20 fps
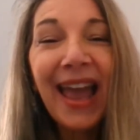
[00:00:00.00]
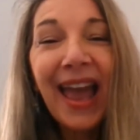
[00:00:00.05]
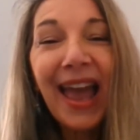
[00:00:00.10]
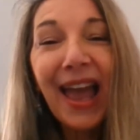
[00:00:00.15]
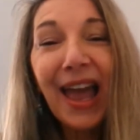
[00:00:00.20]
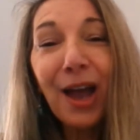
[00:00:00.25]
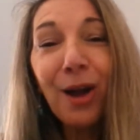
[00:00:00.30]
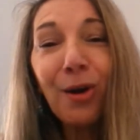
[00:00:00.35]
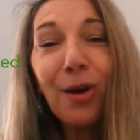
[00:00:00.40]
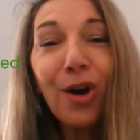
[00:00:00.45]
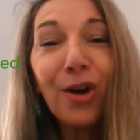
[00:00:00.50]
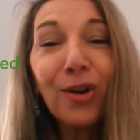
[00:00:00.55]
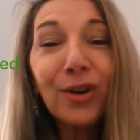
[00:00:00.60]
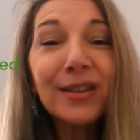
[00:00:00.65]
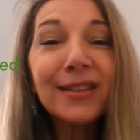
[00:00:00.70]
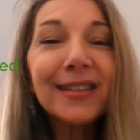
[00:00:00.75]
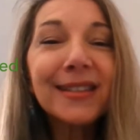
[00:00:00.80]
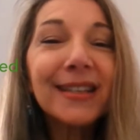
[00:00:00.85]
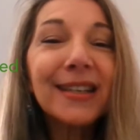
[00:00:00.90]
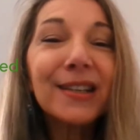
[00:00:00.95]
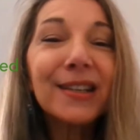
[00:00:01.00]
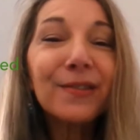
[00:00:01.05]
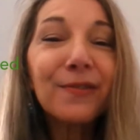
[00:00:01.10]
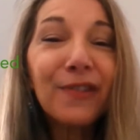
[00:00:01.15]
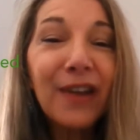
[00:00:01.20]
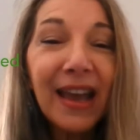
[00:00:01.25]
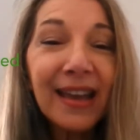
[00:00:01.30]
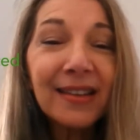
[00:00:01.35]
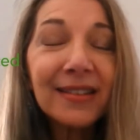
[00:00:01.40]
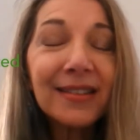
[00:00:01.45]
Our Odyssey
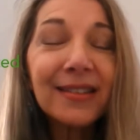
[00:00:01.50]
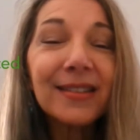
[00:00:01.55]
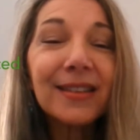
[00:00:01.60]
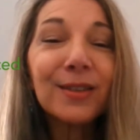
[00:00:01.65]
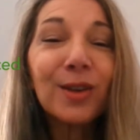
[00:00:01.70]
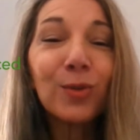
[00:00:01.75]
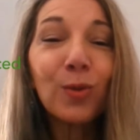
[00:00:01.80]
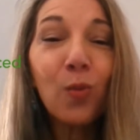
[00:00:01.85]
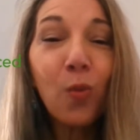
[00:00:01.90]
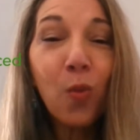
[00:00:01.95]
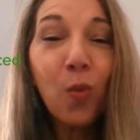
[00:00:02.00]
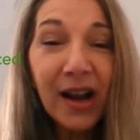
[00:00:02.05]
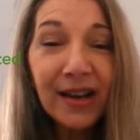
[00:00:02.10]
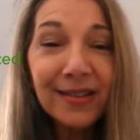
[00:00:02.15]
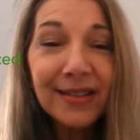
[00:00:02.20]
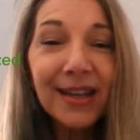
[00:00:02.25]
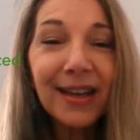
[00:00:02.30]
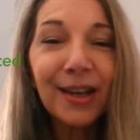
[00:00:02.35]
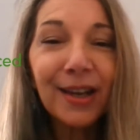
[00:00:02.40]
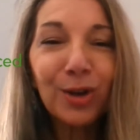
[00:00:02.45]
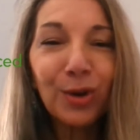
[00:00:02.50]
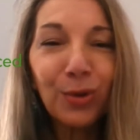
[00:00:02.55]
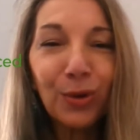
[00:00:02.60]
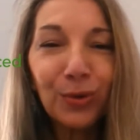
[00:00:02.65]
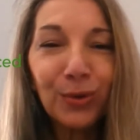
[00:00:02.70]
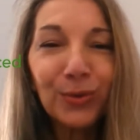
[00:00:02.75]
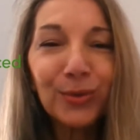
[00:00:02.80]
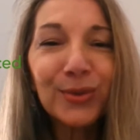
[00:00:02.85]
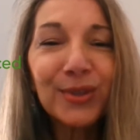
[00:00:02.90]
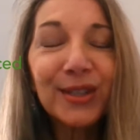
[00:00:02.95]
Advanced is a one-day
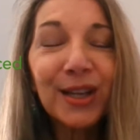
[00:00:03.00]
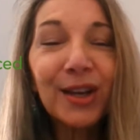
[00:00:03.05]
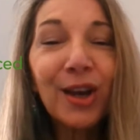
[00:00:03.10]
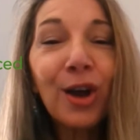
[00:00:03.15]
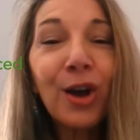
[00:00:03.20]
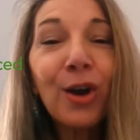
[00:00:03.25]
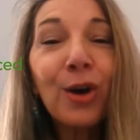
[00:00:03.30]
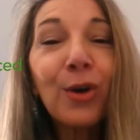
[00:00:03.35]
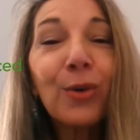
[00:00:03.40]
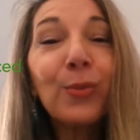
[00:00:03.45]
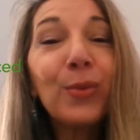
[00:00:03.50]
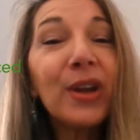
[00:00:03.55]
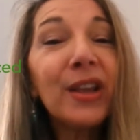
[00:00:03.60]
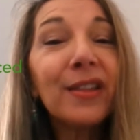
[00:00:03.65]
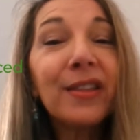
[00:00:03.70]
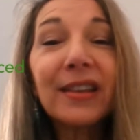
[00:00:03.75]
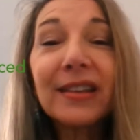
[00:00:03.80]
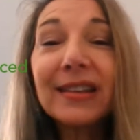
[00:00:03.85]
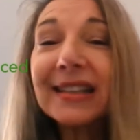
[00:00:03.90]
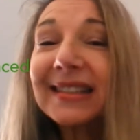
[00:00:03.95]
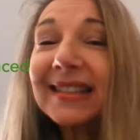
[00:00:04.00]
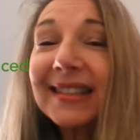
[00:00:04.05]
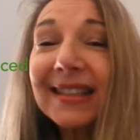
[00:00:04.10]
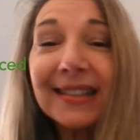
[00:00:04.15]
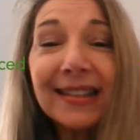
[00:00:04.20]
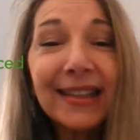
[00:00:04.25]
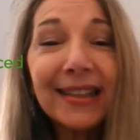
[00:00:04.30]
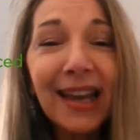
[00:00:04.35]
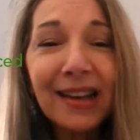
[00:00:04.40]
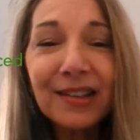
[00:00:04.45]
course with
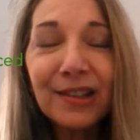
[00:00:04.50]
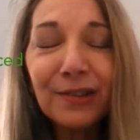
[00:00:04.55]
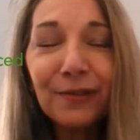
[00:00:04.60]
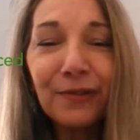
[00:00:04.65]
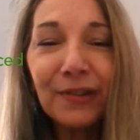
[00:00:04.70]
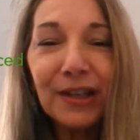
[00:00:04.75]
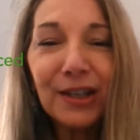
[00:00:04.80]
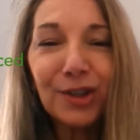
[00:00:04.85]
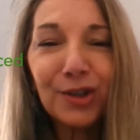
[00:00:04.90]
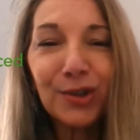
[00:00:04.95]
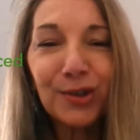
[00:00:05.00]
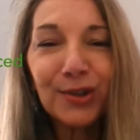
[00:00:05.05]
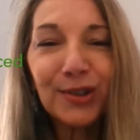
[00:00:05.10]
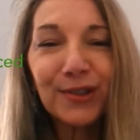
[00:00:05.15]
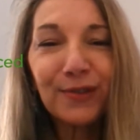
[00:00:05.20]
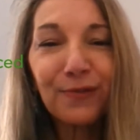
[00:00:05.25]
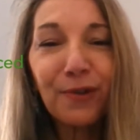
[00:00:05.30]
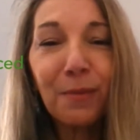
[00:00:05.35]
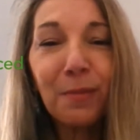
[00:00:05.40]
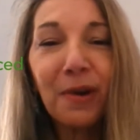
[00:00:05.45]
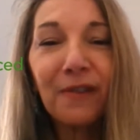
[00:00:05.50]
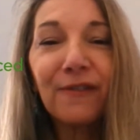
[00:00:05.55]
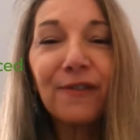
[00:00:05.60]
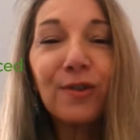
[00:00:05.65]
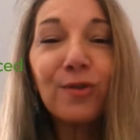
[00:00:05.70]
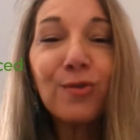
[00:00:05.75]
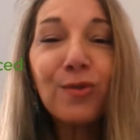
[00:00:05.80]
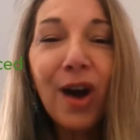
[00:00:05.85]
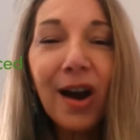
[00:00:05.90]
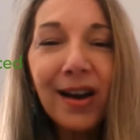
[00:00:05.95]
selected features from a
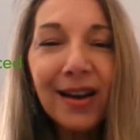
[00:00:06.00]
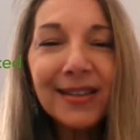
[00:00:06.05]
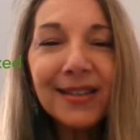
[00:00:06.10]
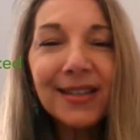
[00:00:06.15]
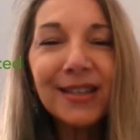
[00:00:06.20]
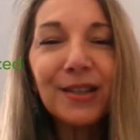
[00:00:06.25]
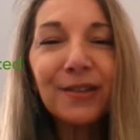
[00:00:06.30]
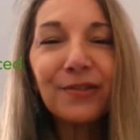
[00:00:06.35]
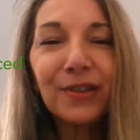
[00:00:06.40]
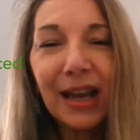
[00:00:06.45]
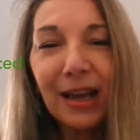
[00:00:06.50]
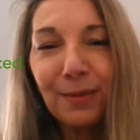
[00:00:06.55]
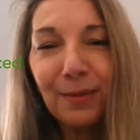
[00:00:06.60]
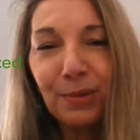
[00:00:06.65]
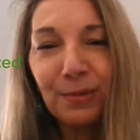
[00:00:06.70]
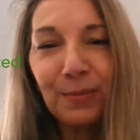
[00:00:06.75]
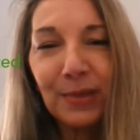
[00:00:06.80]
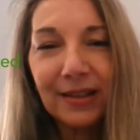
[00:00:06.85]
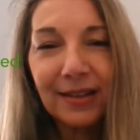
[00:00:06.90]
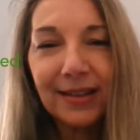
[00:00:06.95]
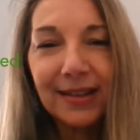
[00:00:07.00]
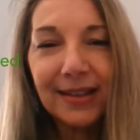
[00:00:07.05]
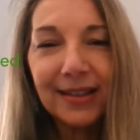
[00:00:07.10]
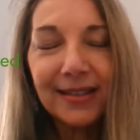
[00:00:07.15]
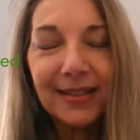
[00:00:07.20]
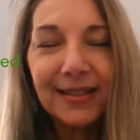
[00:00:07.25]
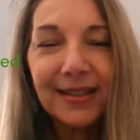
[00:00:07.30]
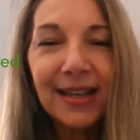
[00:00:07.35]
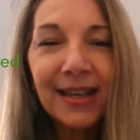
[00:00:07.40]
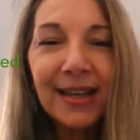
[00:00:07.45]
variety of
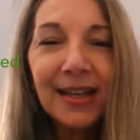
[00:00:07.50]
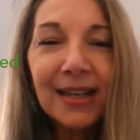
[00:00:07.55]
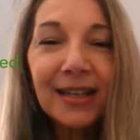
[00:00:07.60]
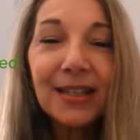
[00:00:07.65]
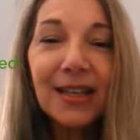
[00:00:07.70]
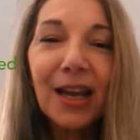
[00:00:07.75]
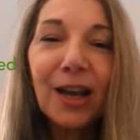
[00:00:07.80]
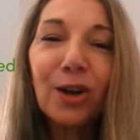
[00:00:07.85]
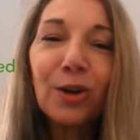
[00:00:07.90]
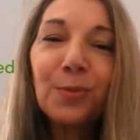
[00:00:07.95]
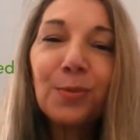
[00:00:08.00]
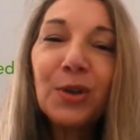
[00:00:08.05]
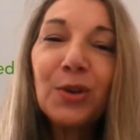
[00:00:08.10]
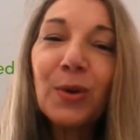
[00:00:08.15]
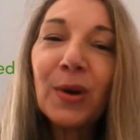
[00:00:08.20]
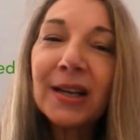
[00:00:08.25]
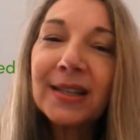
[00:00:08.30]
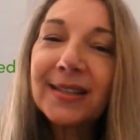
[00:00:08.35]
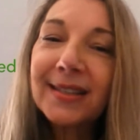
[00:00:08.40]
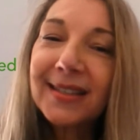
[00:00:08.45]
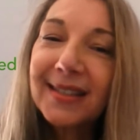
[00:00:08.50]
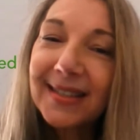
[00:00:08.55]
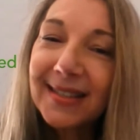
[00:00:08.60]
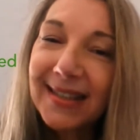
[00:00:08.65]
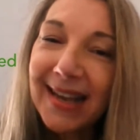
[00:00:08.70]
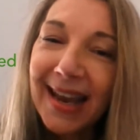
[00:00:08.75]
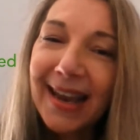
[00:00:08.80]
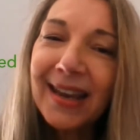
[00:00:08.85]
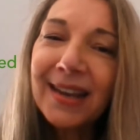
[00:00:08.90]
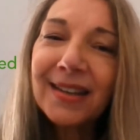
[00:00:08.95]
capabilities to help you
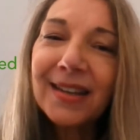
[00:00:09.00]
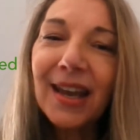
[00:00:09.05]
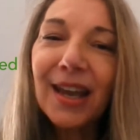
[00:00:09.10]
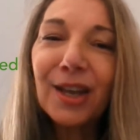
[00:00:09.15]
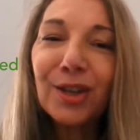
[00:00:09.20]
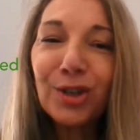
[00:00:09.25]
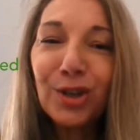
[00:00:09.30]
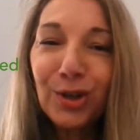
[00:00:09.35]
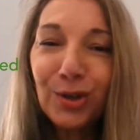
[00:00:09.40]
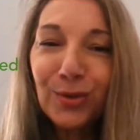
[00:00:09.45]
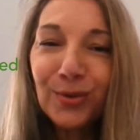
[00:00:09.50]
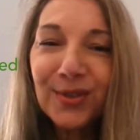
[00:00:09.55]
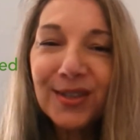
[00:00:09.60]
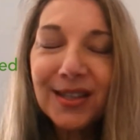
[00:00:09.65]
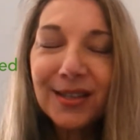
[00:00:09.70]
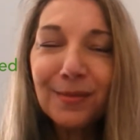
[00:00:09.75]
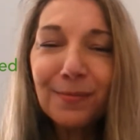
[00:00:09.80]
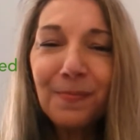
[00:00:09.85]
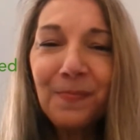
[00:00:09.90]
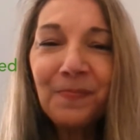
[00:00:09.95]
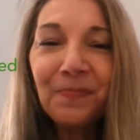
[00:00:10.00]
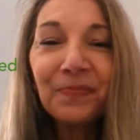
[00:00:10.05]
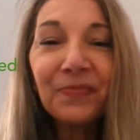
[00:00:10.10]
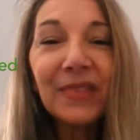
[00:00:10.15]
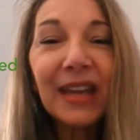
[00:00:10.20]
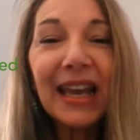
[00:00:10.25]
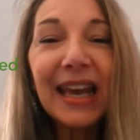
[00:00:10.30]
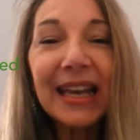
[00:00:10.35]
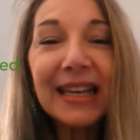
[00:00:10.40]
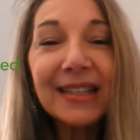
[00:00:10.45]
understand and use them
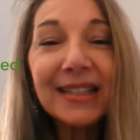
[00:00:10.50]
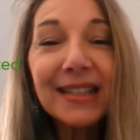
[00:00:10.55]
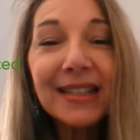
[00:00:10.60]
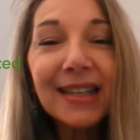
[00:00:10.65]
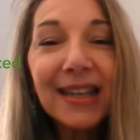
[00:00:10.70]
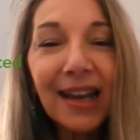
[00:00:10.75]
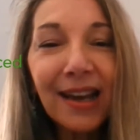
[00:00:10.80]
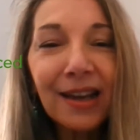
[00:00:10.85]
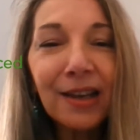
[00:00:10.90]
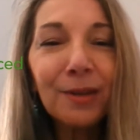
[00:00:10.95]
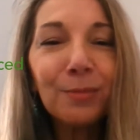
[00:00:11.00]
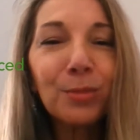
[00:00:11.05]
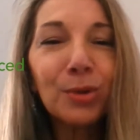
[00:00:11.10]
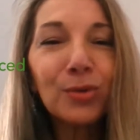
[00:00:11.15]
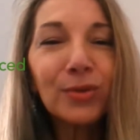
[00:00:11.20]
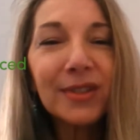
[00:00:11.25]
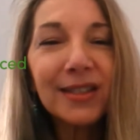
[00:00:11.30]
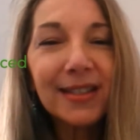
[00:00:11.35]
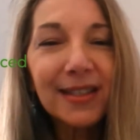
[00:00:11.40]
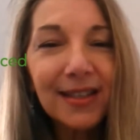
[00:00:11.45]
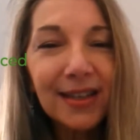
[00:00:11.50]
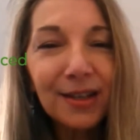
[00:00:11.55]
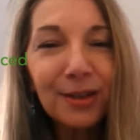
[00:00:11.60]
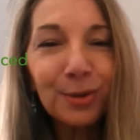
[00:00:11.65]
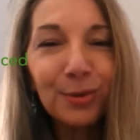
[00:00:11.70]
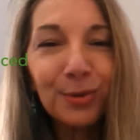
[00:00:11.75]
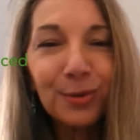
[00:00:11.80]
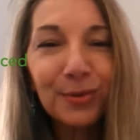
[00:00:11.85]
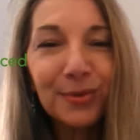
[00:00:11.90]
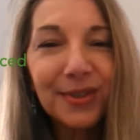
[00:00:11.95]
and to gain more
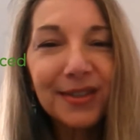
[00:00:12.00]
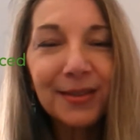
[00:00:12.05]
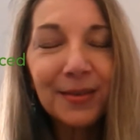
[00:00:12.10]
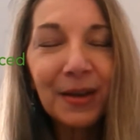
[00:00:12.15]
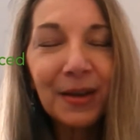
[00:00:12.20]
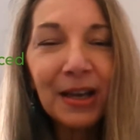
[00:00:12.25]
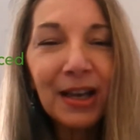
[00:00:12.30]
skills.